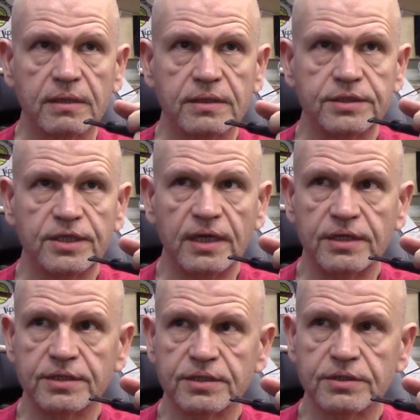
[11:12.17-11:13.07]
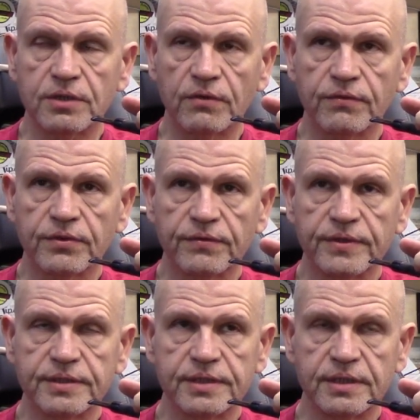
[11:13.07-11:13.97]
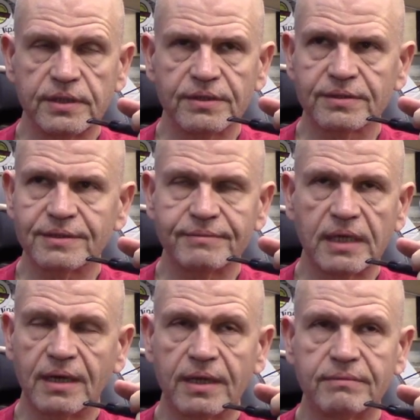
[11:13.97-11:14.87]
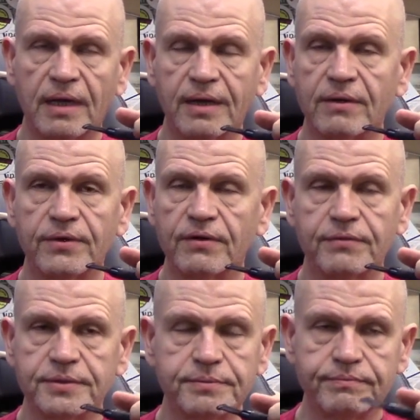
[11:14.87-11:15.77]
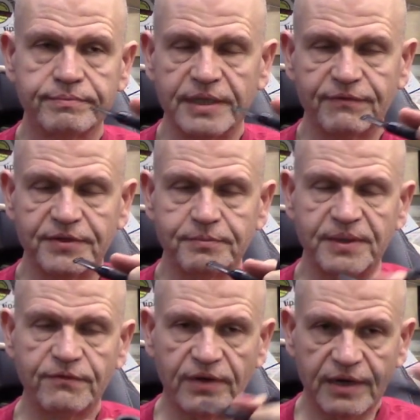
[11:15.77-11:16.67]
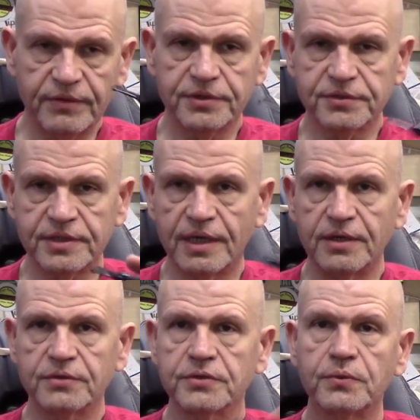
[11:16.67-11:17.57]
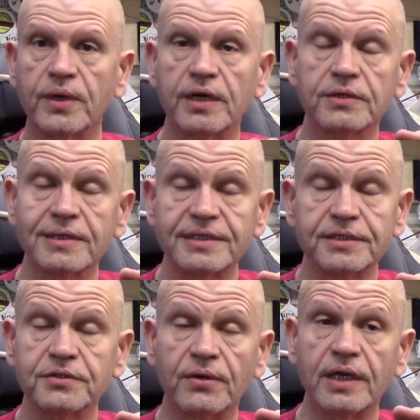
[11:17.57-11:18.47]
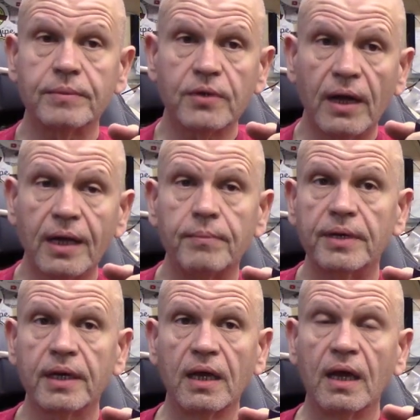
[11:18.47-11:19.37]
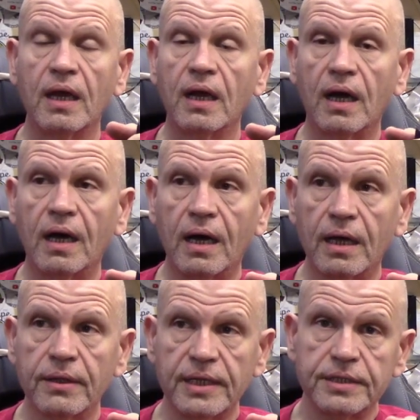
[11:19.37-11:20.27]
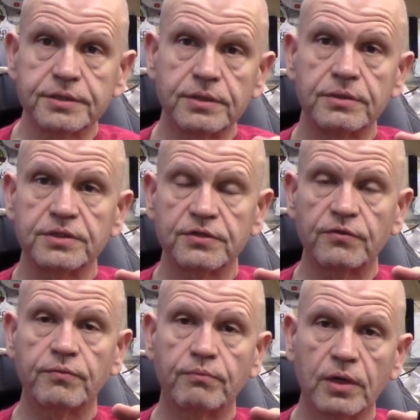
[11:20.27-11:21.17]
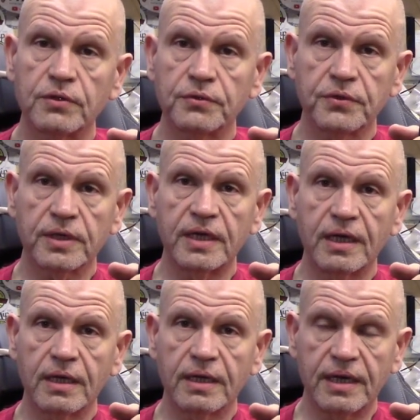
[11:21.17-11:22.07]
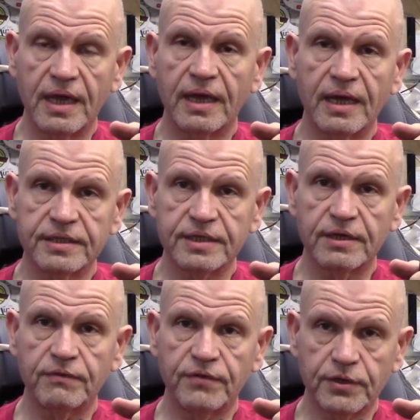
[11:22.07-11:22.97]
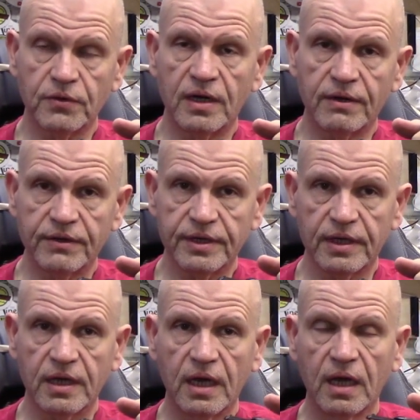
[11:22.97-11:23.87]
changes over the recent years, and I, I don't know if it was if it's been five years or ten years or twenty years because I just don't keep track, but uh, the institution of Martin Luther King Day as a federal holiday